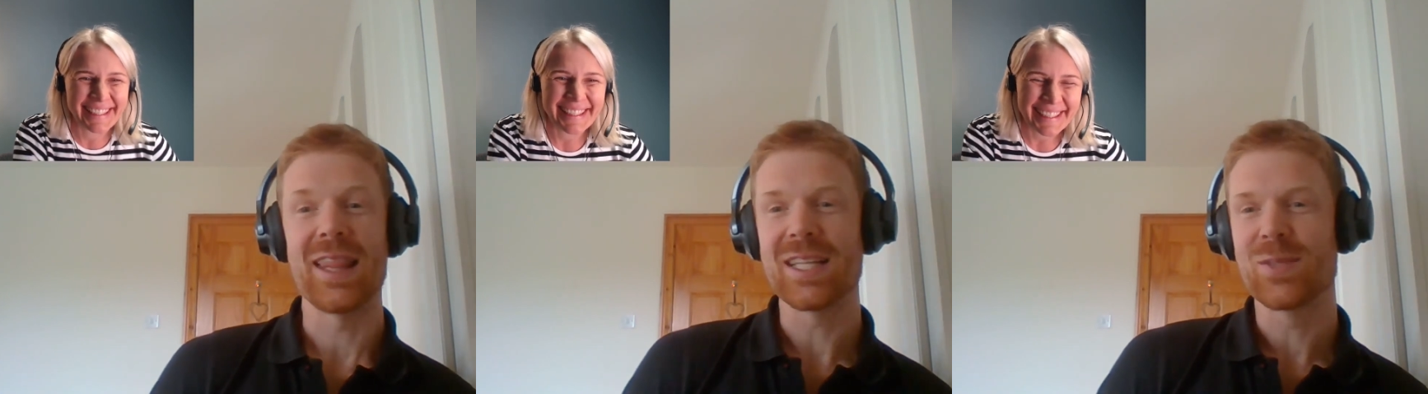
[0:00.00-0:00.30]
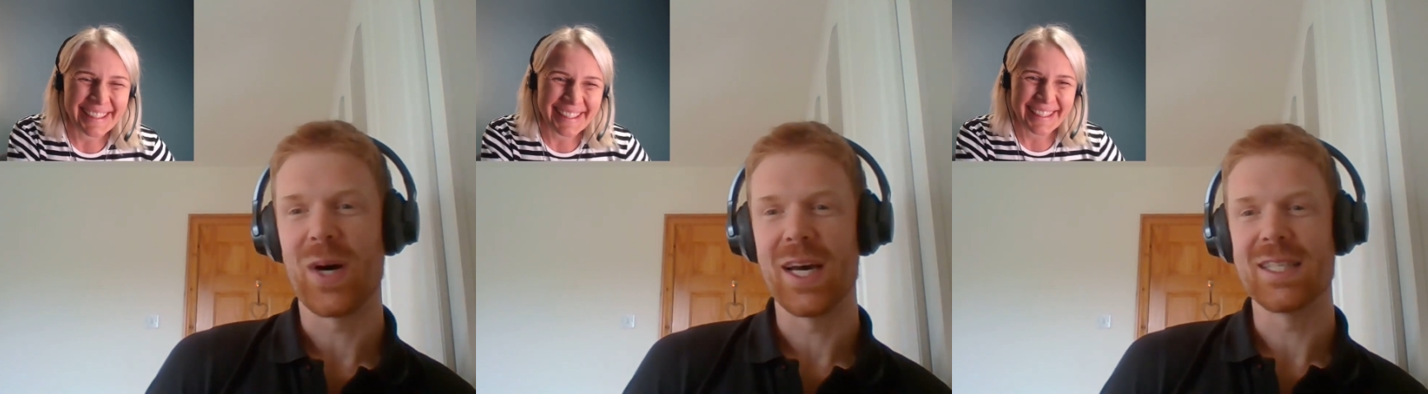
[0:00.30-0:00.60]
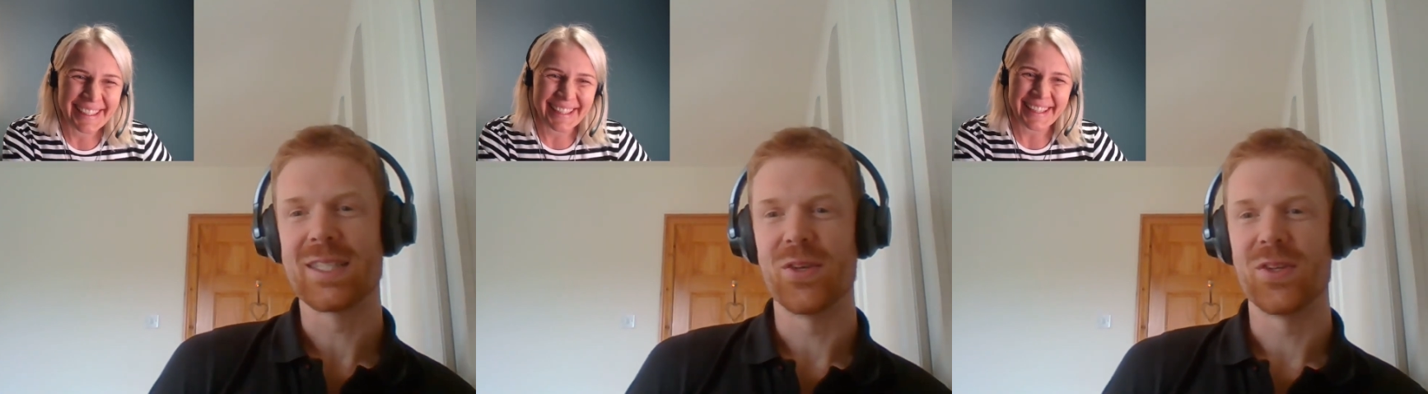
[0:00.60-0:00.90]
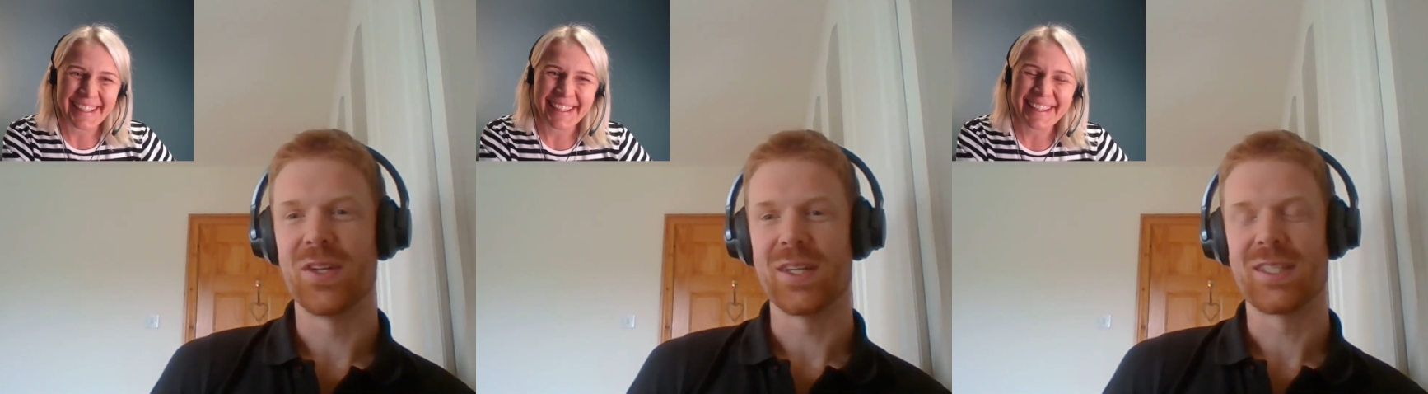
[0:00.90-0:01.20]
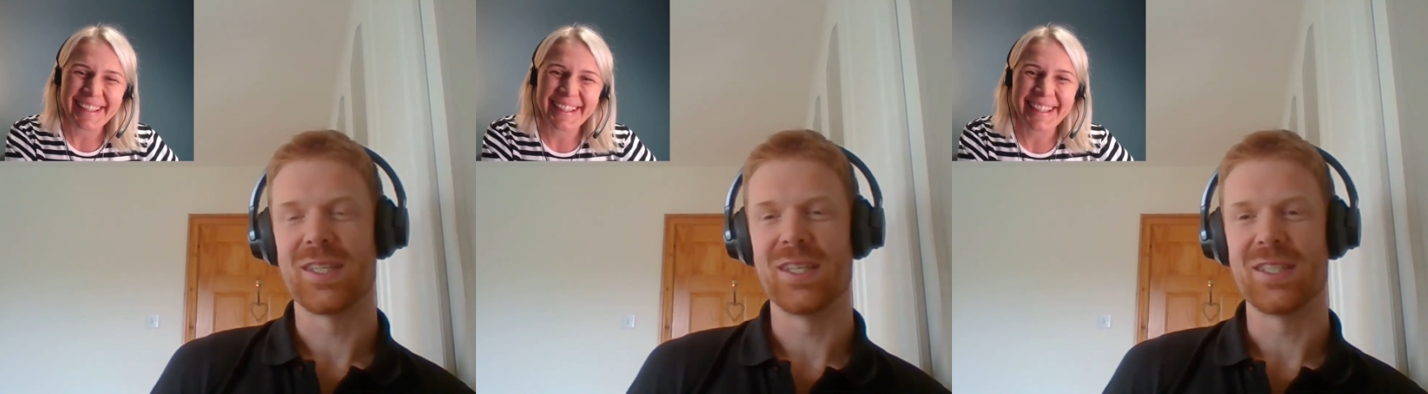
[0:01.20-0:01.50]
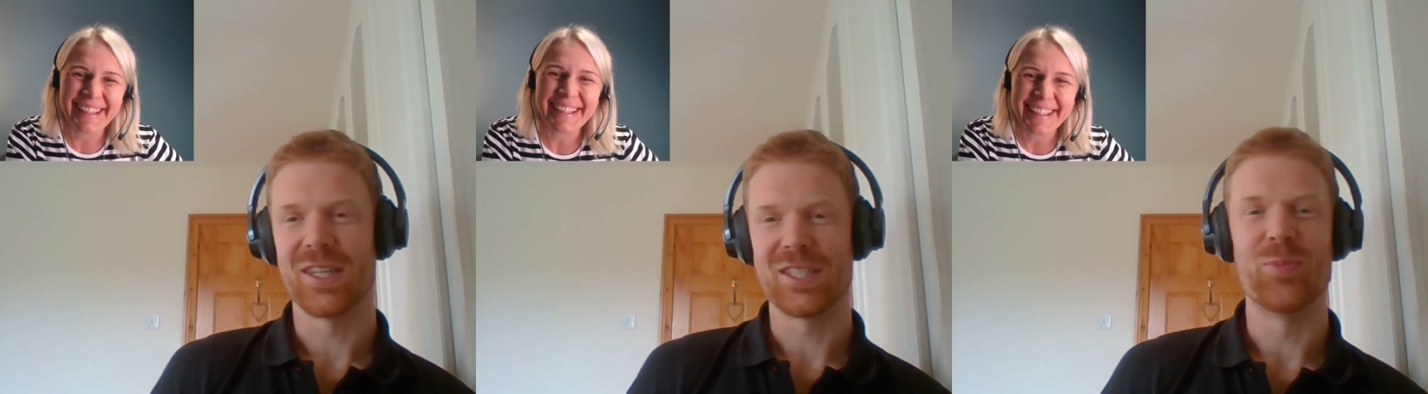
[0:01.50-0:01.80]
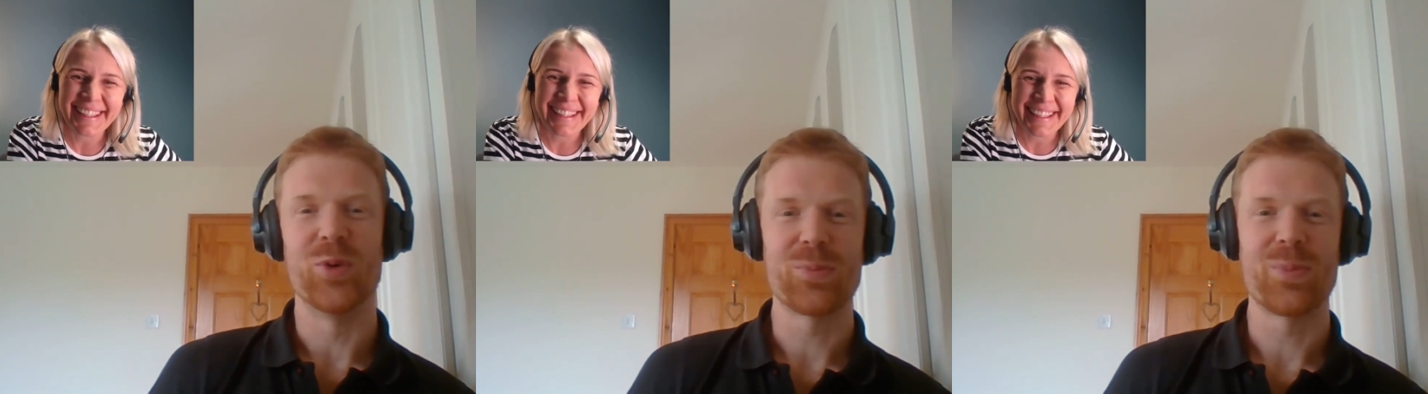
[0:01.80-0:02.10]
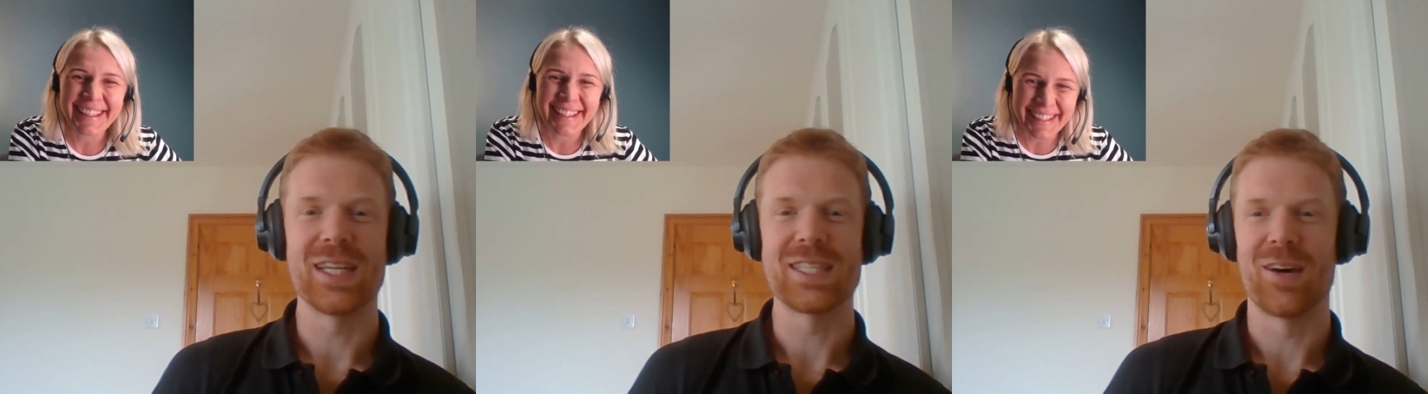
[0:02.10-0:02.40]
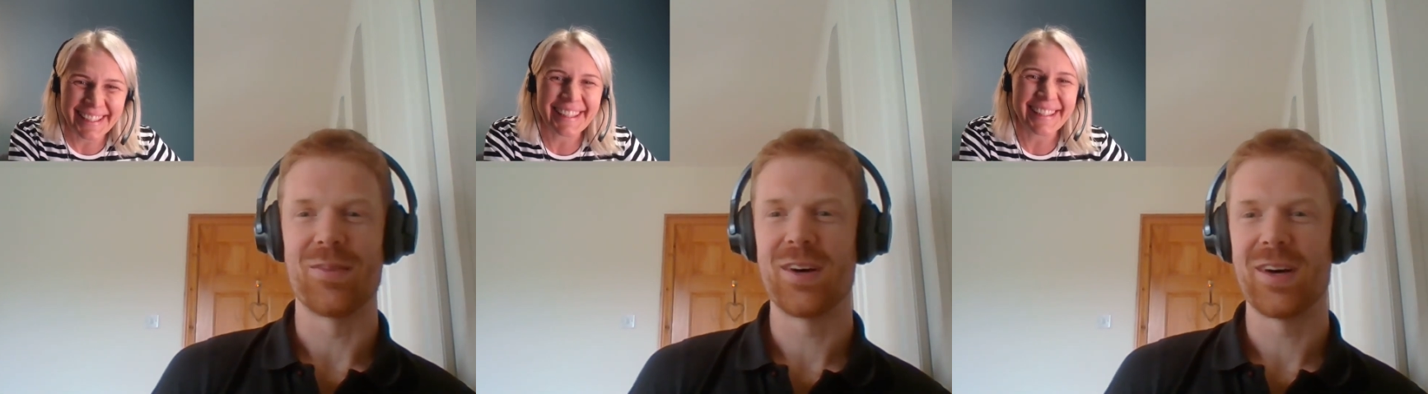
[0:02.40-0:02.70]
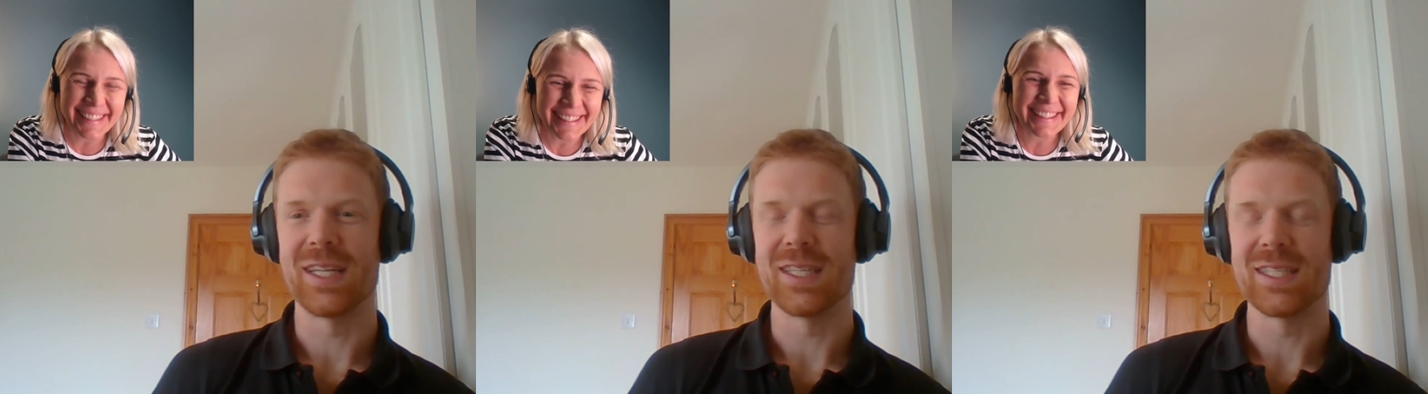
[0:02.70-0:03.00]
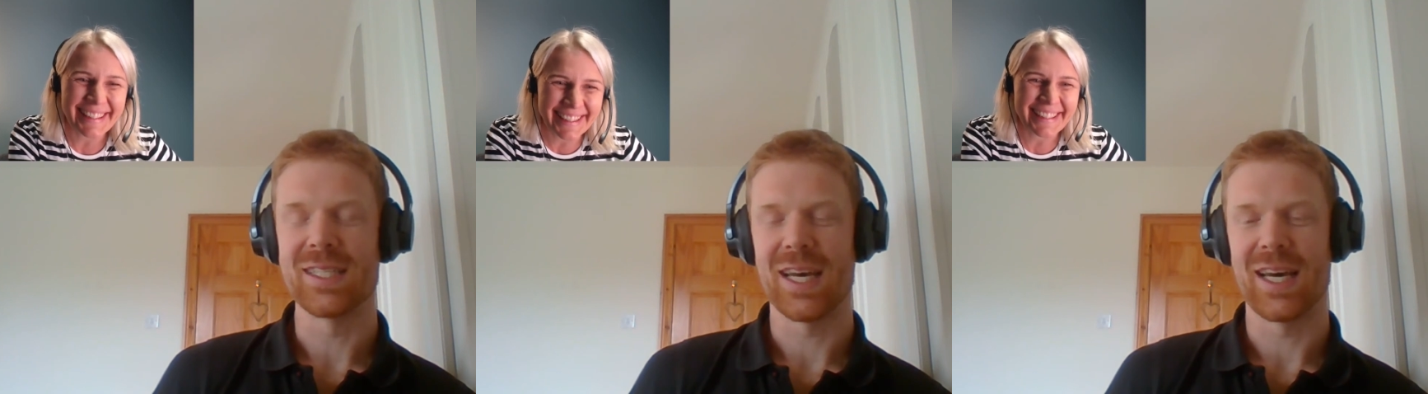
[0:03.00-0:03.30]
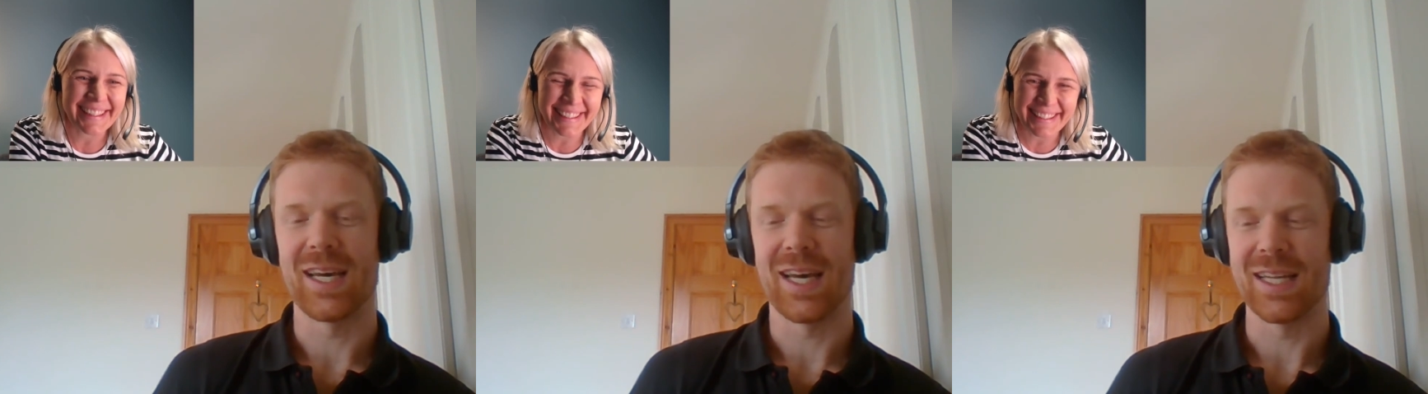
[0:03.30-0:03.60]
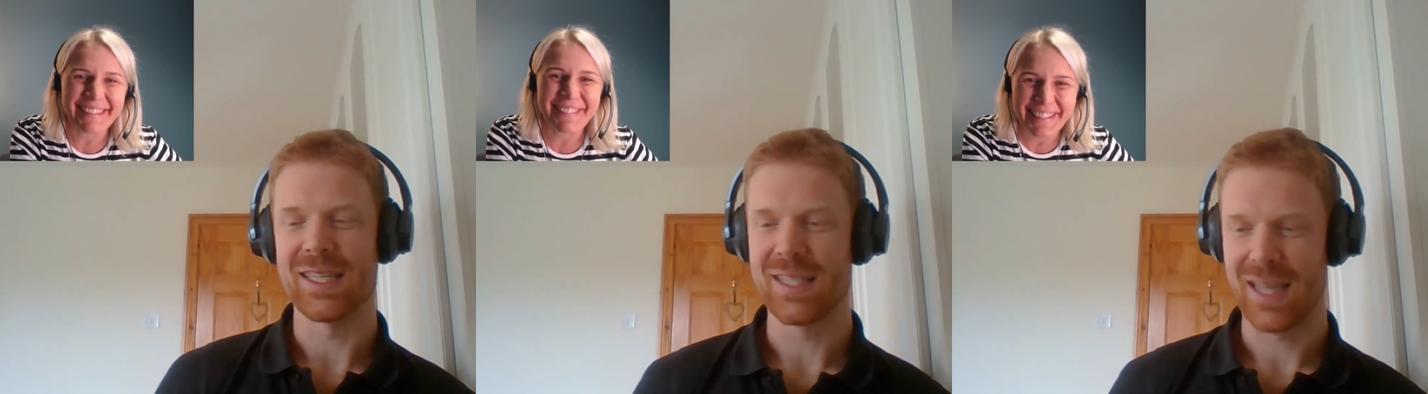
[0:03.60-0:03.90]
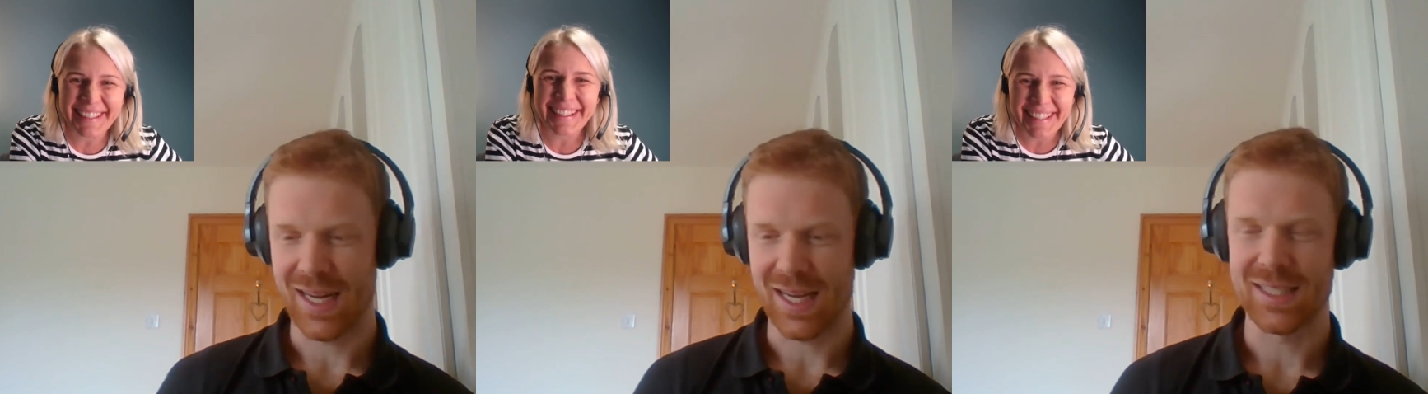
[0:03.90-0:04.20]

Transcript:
Speaker 1: and that's why it's good not to judge a book by its cover and, uh, and, and,